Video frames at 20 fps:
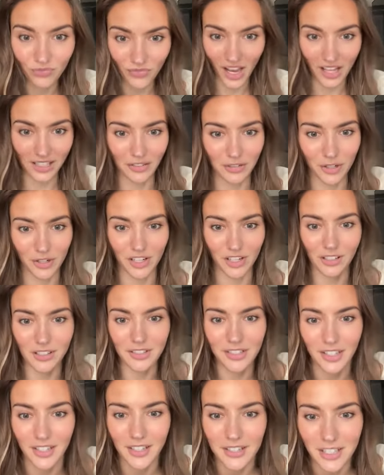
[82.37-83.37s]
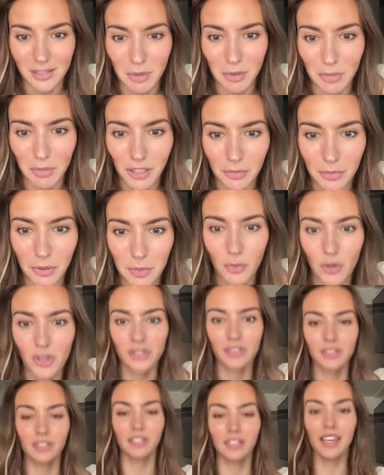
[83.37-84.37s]
I love your nails. Can I see them a bit more
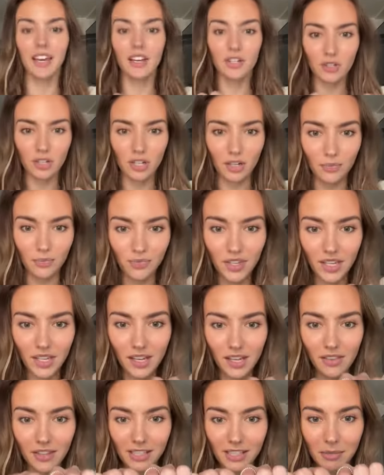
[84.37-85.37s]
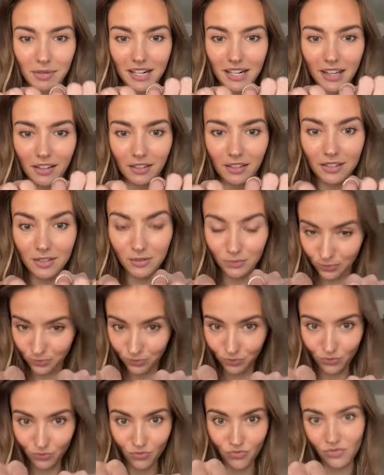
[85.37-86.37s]
Into Yeah, sure. These are my nails.
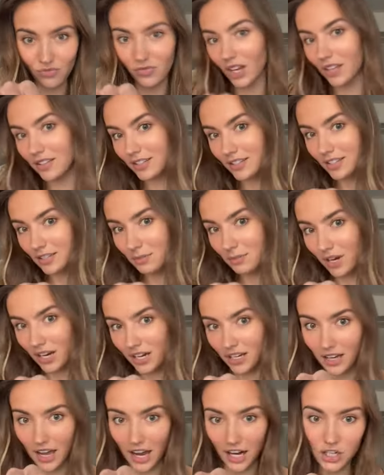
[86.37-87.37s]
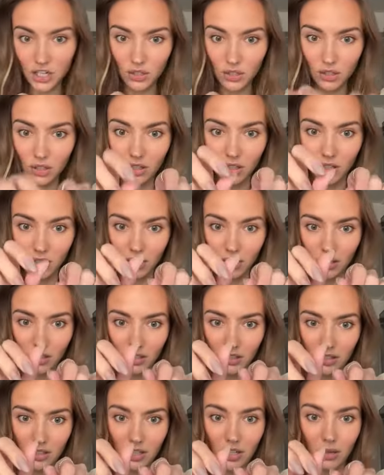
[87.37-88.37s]
Mm, this is my actual
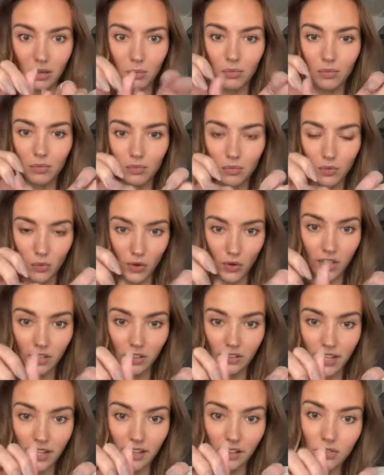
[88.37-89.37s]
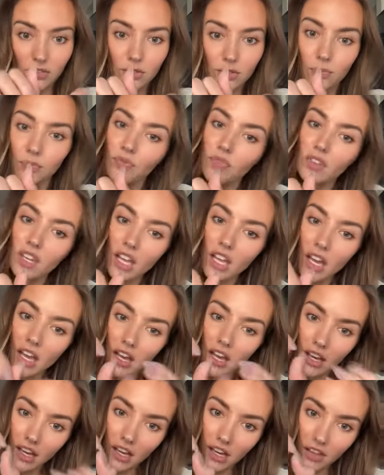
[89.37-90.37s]
um, real nails.
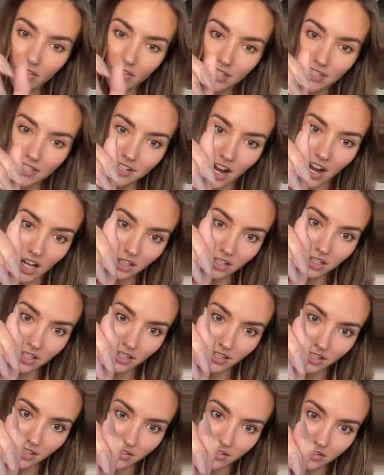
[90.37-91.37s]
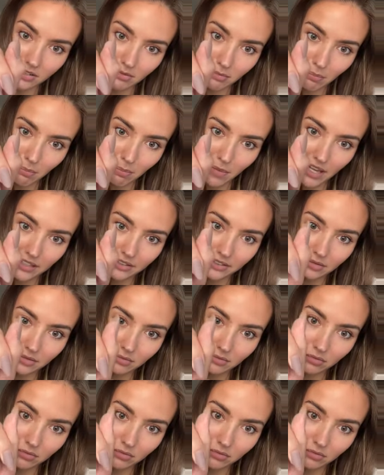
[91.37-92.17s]
And this color is matte.